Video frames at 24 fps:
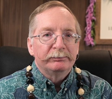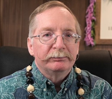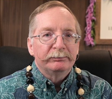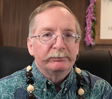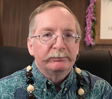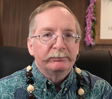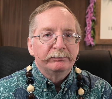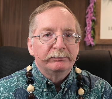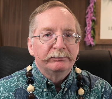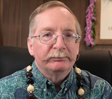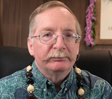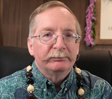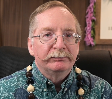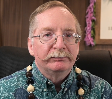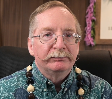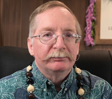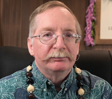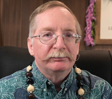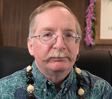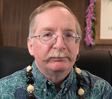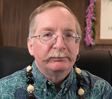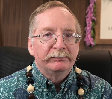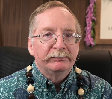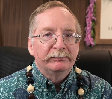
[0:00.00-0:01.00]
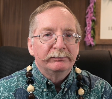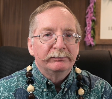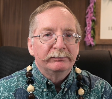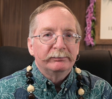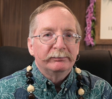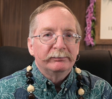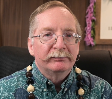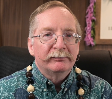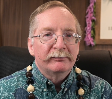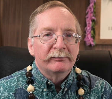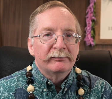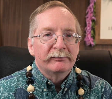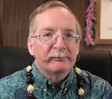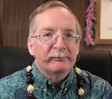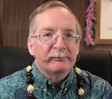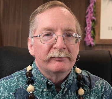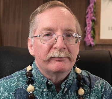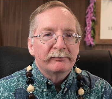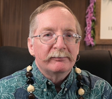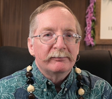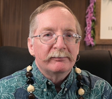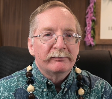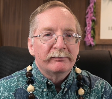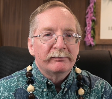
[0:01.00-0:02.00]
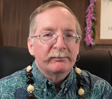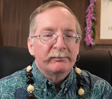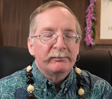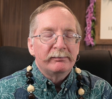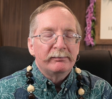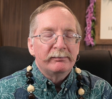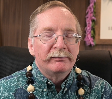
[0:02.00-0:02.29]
(silence)